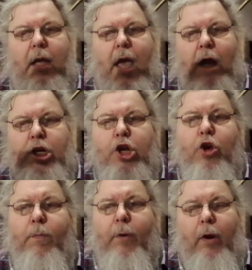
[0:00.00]
a
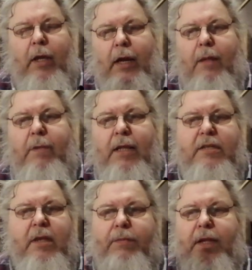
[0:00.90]
new book, and I mean
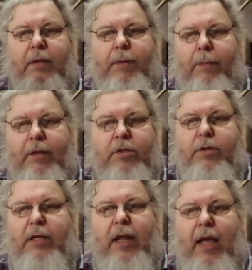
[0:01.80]
something published
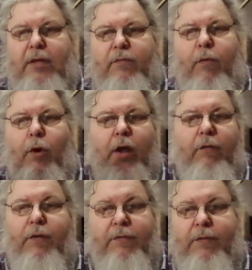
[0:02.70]
in the last 40 or
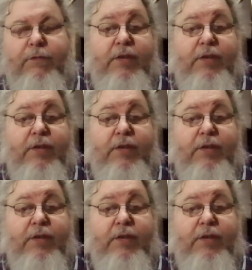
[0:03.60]
50,